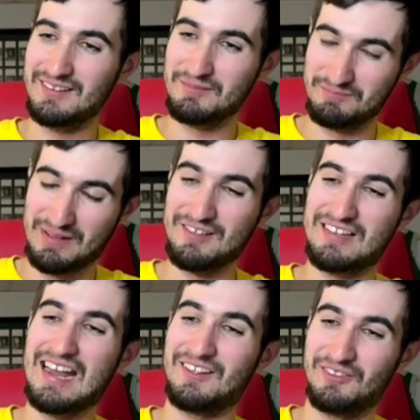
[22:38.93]
Ben's
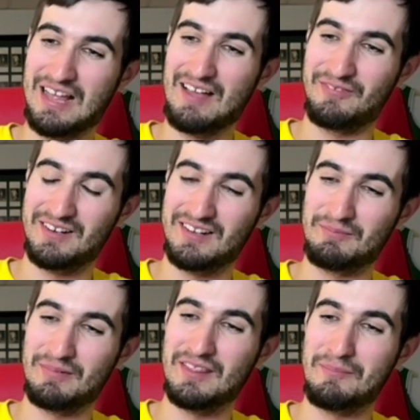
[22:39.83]
kind of laughing
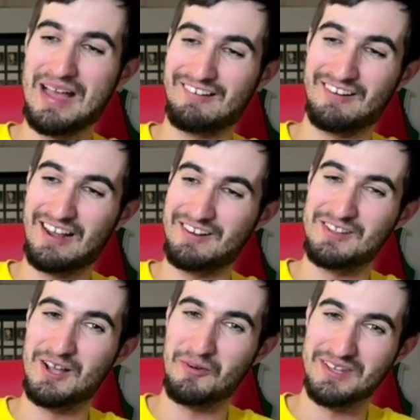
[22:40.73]
in the background. I already
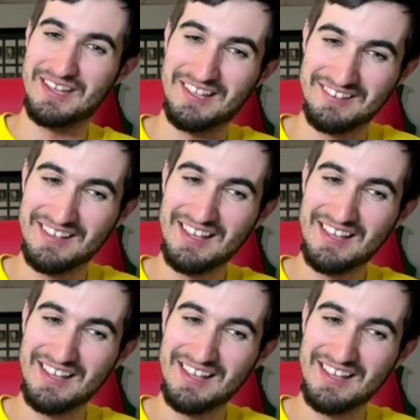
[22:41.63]
know he is.